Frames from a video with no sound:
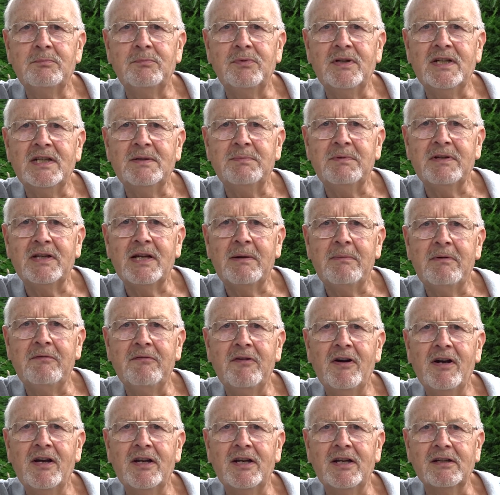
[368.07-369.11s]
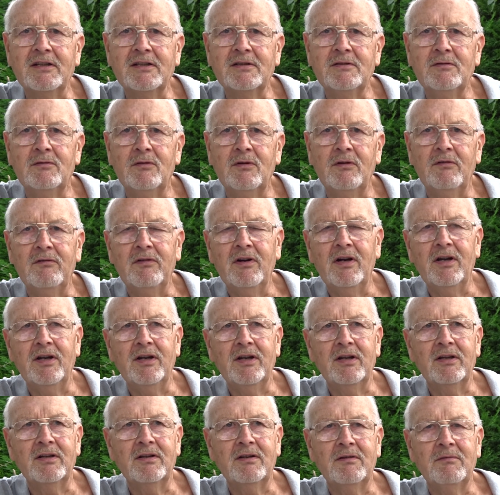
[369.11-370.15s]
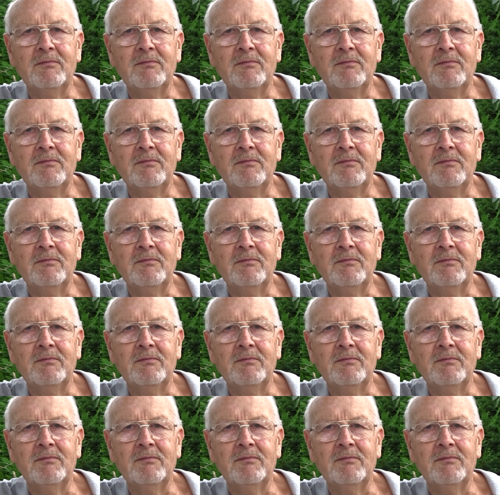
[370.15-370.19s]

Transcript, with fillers: bridge become a viaduct or a viaduct